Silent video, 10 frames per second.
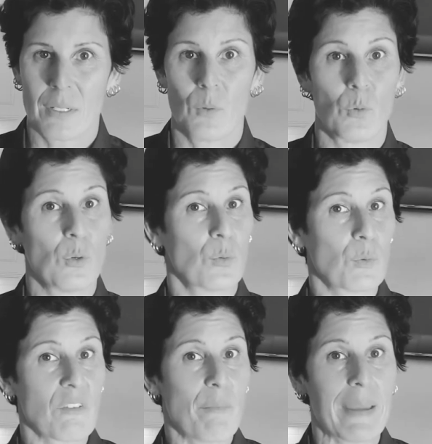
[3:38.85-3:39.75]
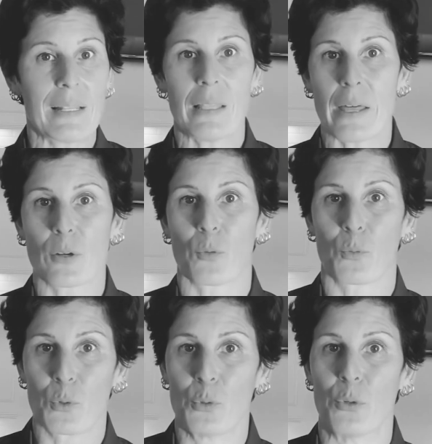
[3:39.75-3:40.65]
Well, we've made a lot of
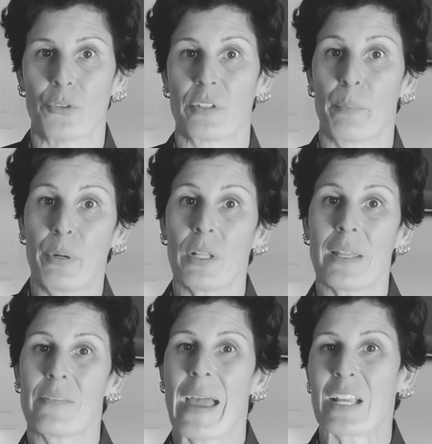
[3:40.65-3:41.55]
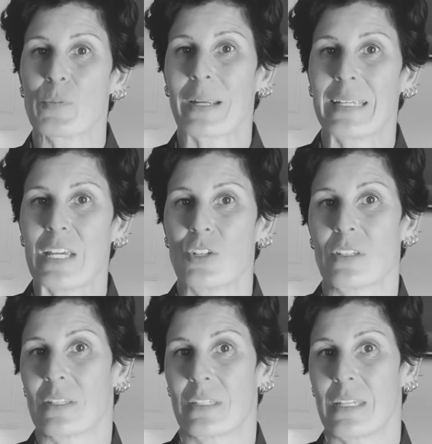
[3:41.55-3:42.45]
rules and put a lot of expectations
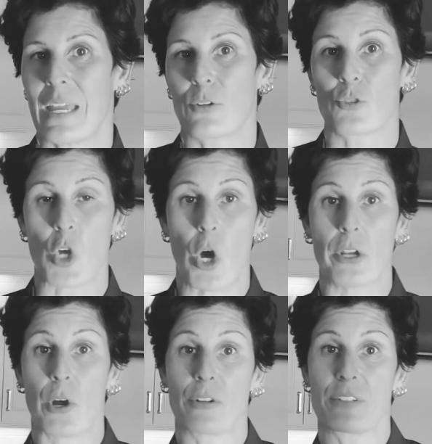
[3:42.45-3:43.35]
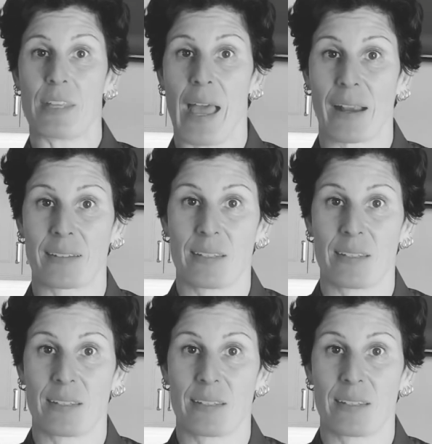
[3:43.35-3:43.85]
and standards on our sex.